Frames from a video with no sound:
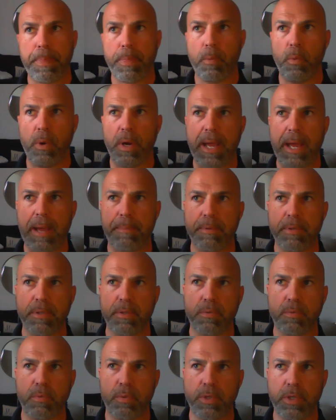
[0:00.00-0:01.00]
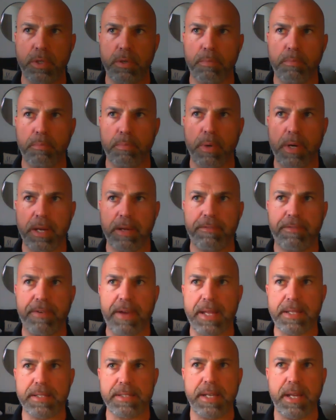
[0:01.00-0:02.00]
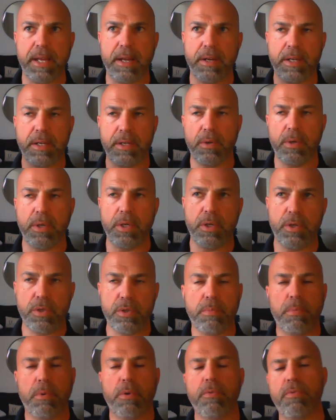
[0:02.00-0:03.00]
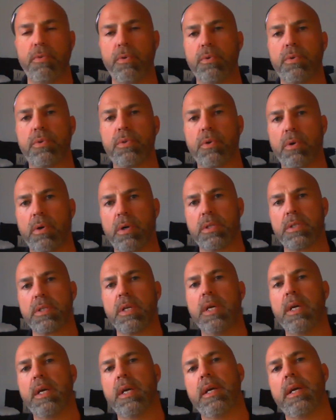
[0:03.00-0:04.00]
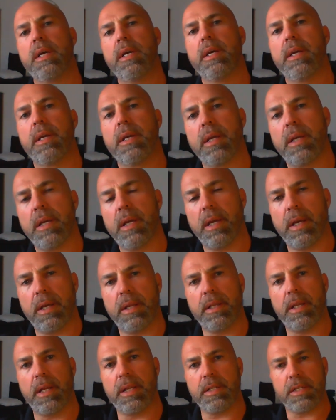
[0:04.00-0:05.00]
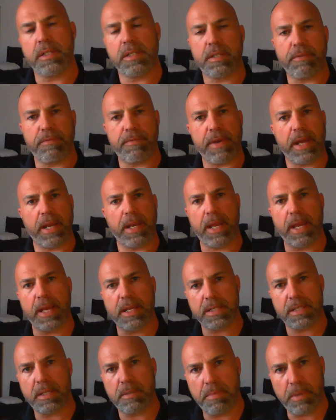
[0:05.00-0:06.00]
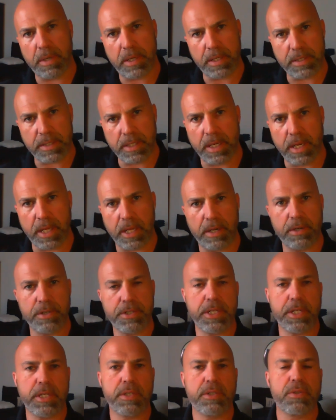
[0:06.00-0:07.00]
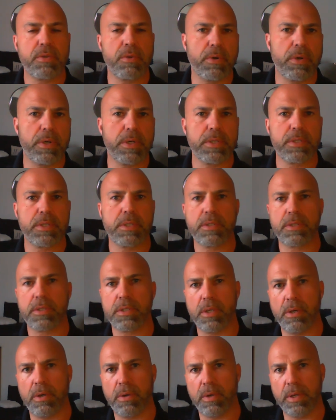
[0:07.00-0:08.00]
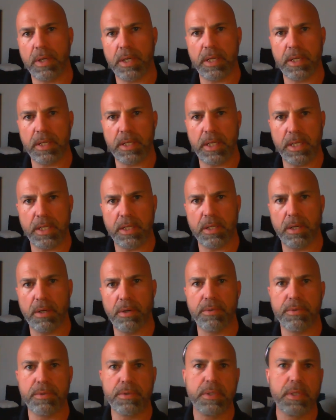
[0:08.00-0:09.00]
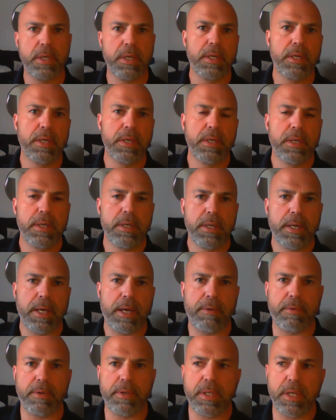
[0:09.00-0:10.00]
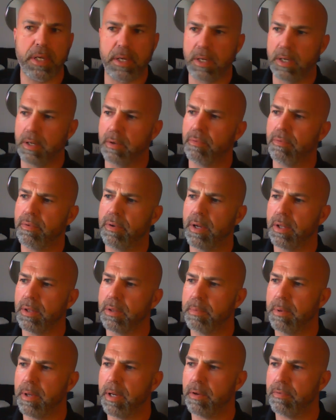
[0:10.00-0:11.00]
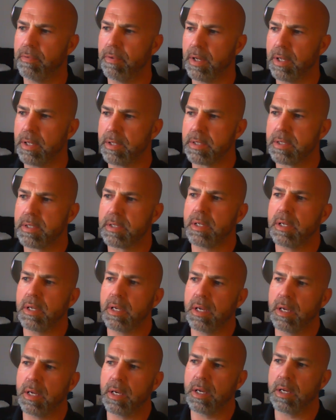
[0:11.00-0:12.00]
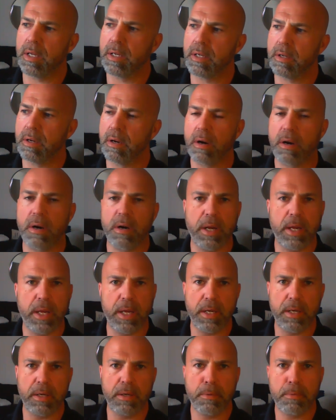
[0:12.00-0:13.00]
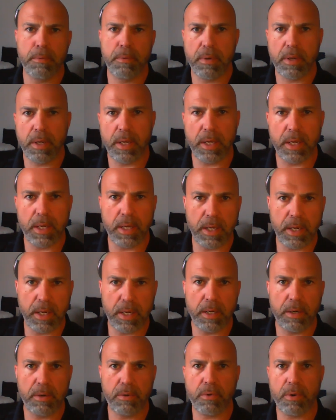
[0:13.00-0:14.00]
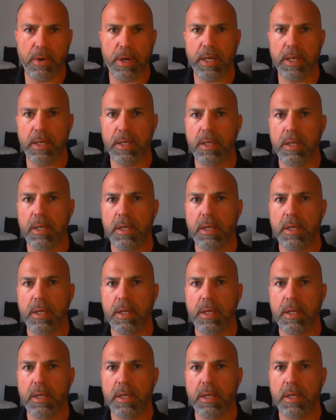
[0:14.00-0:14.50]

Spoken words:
what happens when you break fats down into a usable food source, not just the fatty acid, but as an energy source. So again, ketones have a ton of health benefits and are a great